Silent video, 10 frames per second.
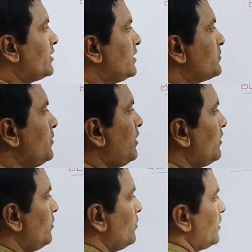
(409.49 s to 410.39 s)
A
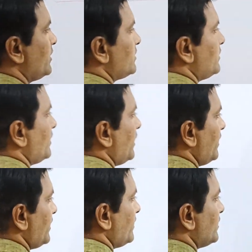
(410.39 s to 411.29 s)
small hole is drilled
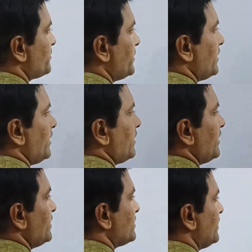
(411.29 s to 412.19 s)
in the sphere and the
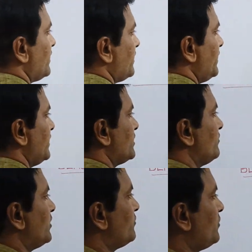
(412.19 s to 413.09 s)
incident radiation
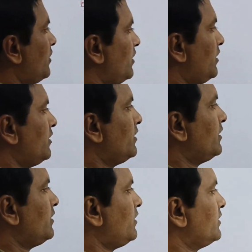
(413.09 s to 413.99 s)
will fall
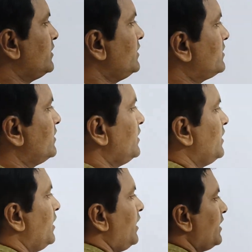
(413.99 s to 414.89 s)
on this,
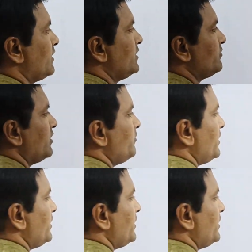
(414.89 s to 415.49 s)
and this will